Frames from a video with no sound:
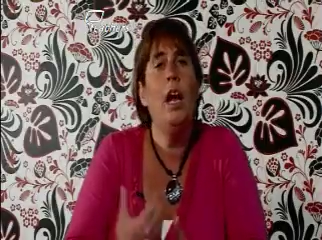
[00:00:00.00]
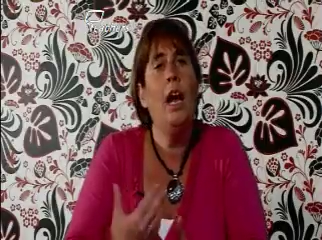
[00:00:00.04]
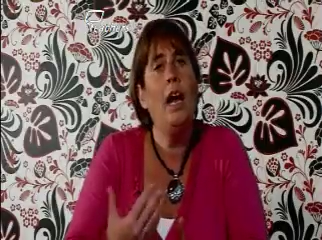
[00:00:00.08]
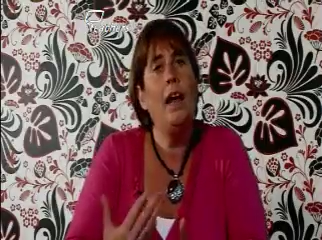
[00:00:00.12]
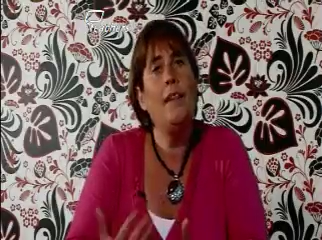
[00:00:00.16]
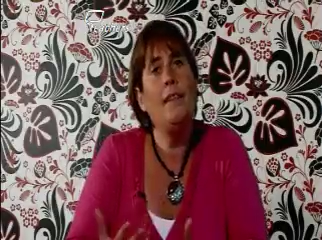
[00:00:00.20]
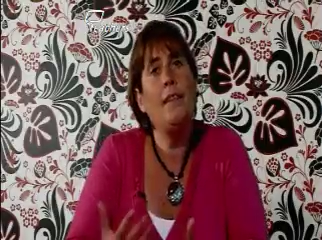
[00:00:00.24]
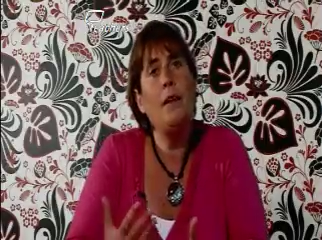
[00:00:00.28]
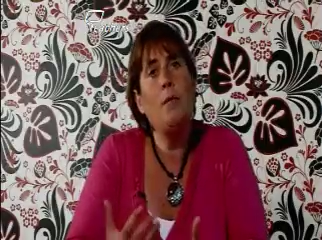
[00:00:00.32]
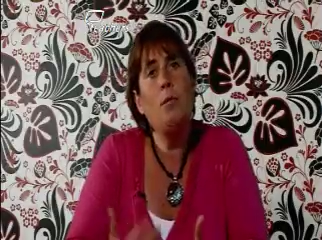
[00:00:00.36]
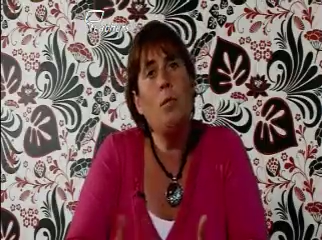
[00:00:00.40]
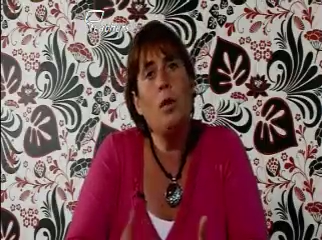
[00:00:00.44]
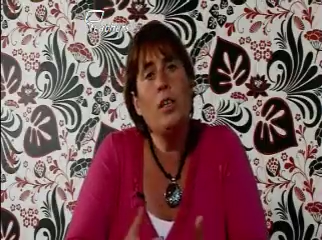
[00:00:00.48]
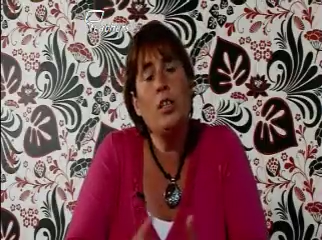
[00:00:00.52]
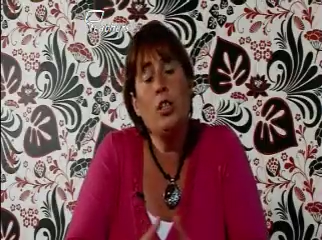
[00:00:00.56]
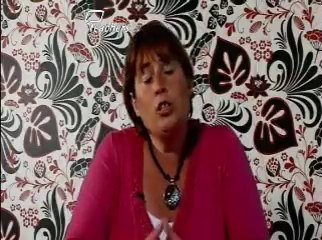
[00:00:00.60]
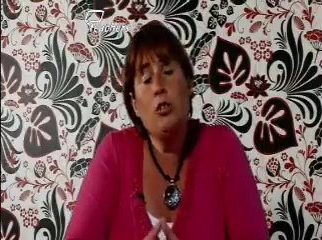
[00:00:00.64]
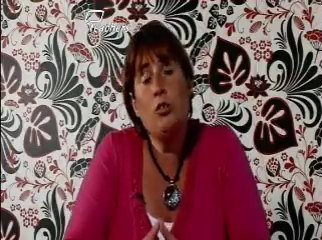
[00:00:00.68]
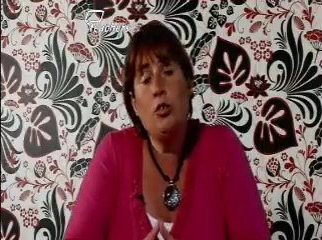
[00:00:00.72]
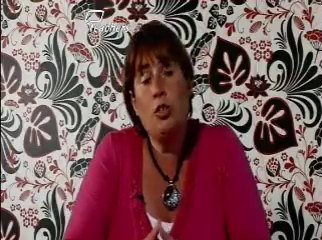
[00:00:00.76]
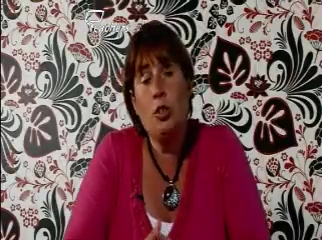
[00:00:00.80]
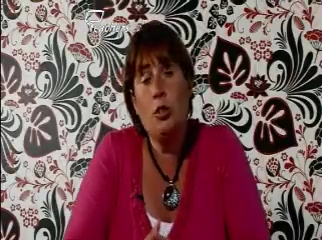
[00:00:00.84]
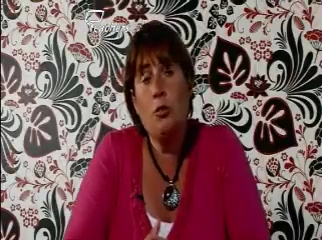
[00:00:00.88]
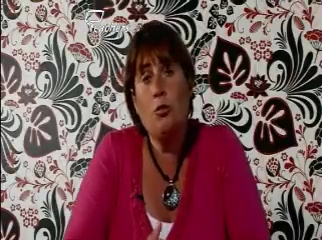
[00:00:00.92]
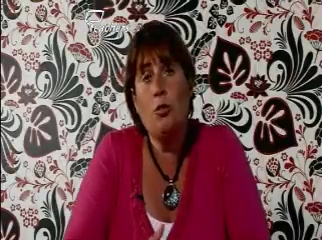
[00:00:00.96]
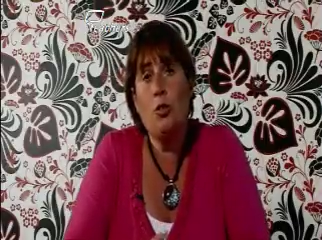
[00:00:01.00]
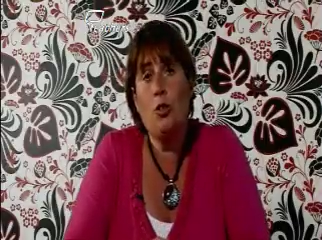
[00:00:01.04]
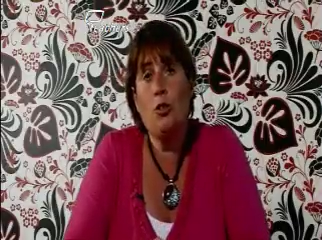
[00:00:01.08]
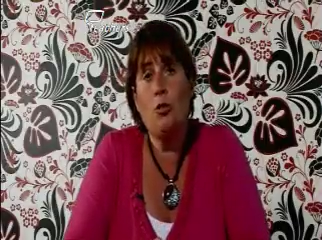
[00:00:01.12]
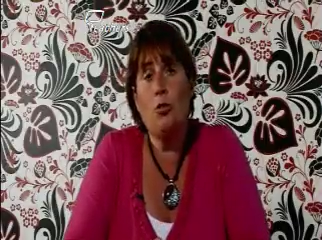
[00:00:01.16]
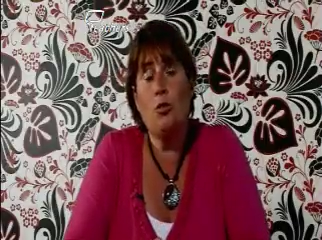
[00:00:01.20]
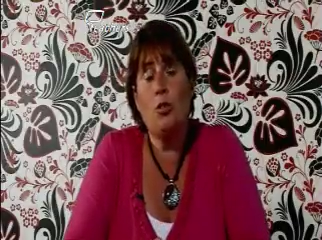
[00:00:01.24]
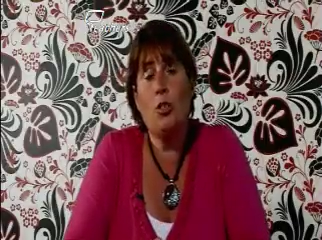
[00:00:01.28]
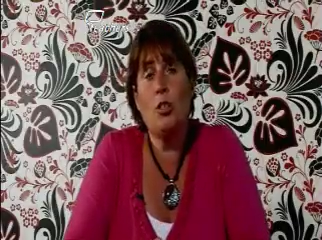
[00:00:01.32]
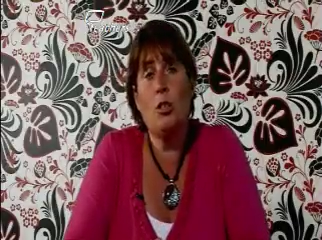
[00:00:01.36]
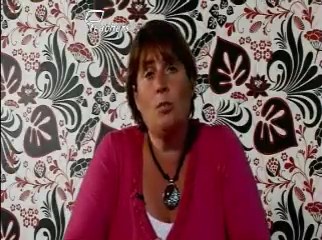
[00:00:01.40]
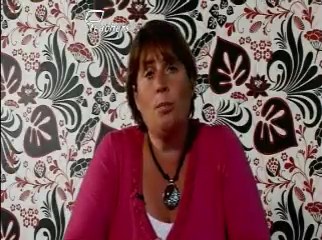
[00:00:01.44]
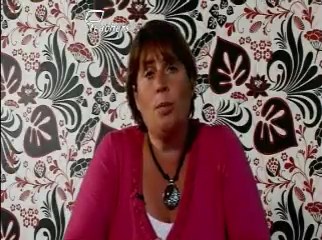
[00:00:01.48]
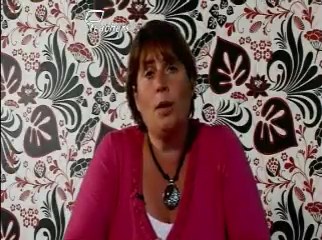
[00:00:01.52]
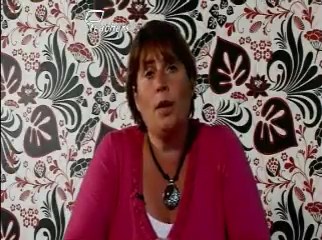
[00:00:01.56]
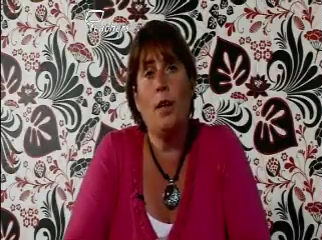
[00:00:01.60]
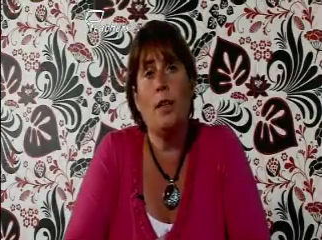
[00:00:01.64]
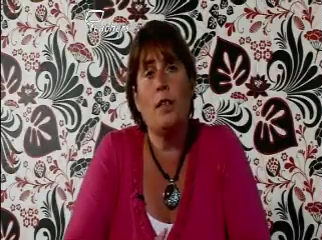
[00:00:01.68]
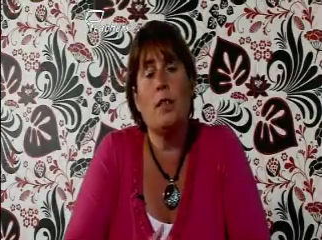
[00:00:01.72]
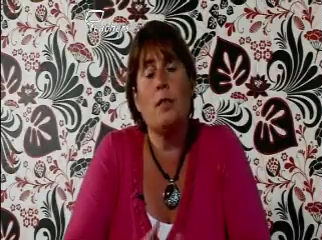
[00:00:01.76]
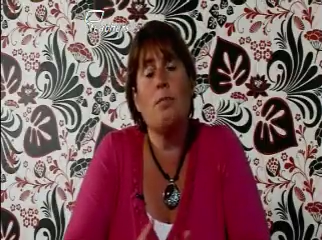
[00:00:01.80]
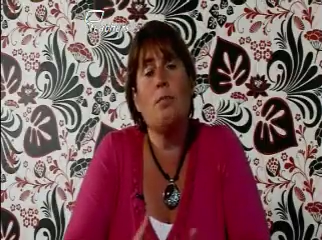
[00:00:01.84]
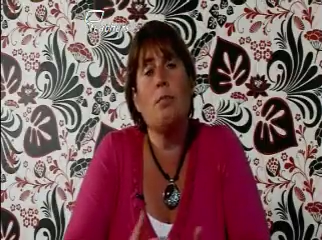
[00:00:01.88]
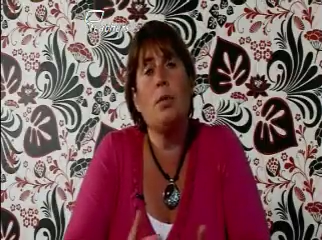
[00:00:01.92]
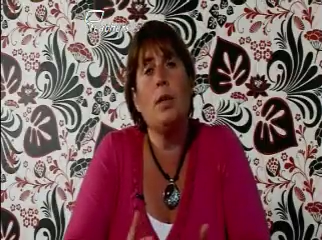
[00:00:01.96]
And then when you do talk to the
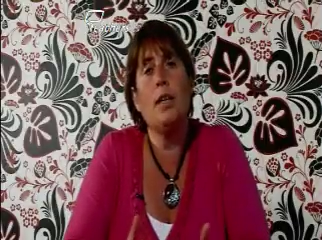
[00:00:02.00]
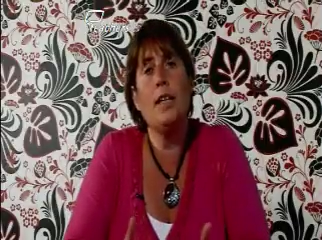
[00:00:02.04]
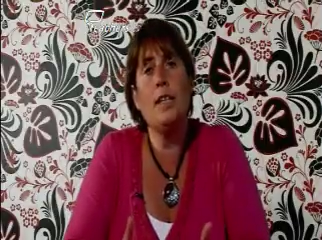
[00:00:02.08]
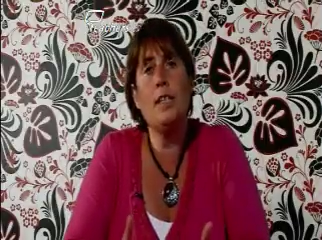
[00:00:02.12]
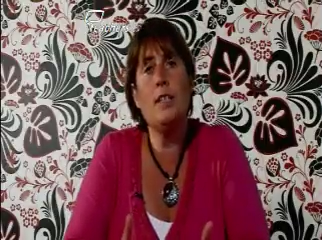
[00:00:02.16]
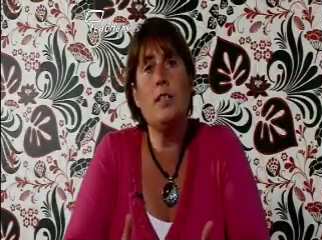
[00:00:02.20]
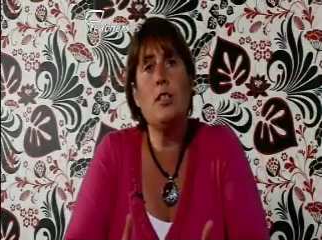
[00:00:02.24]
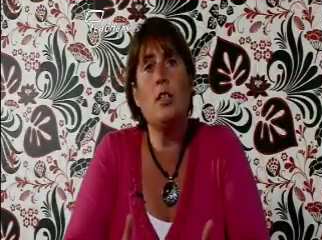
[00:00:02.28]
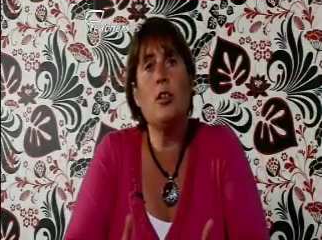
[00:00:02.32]
person, please